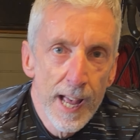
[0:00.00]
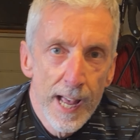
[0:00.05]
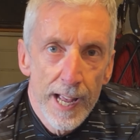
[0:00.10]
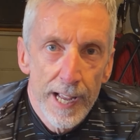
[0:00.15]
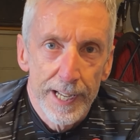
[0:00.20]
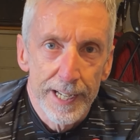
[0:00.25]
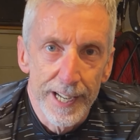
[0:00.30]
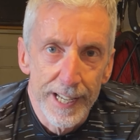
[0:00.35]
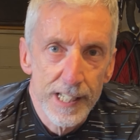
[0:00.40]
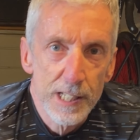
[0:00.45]

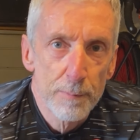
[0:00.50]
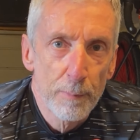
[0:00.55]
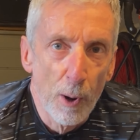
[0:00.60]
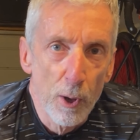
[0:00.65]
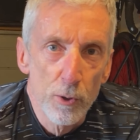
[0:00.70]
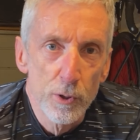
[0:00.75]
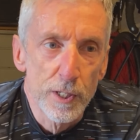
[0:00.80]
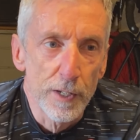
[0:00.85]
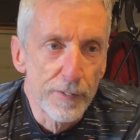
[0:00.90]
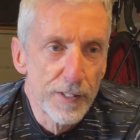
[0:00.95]
in
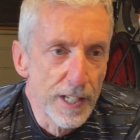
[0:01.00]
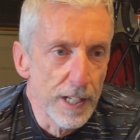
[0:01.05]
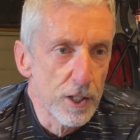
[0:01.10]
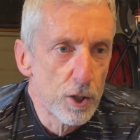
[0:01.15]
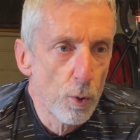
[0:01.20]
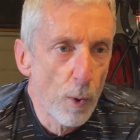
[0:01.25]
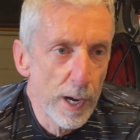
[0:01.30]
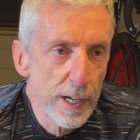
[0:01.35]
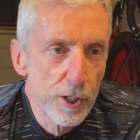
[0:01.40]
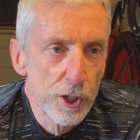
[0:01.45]
explosive
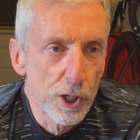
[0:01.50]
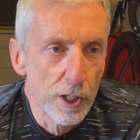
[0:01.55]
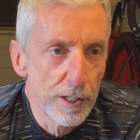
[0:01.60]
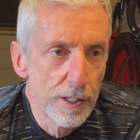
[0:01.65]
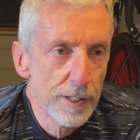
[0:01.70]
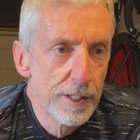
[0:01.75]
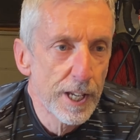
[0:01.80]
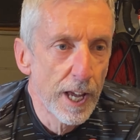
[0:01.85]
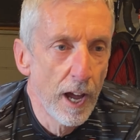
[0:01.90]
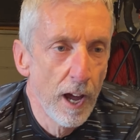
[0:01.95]

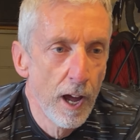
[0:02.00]
situations,